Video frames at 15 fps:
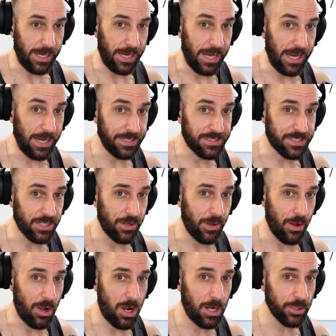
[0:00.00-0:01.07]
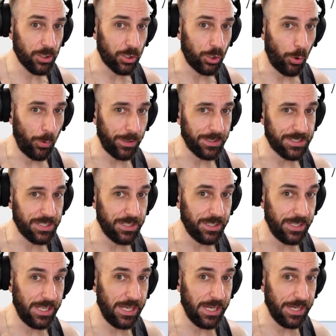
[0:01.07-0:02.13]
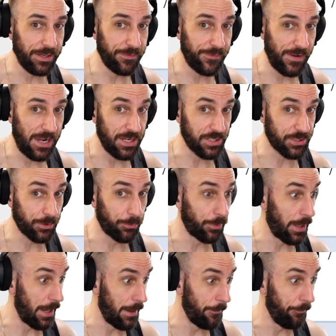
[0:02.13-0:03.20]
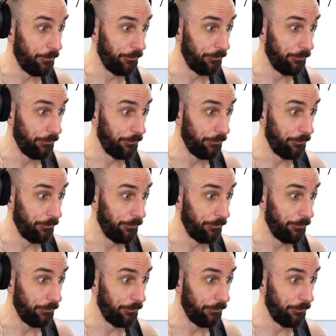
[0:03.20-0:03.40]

it's not going to need faster RAM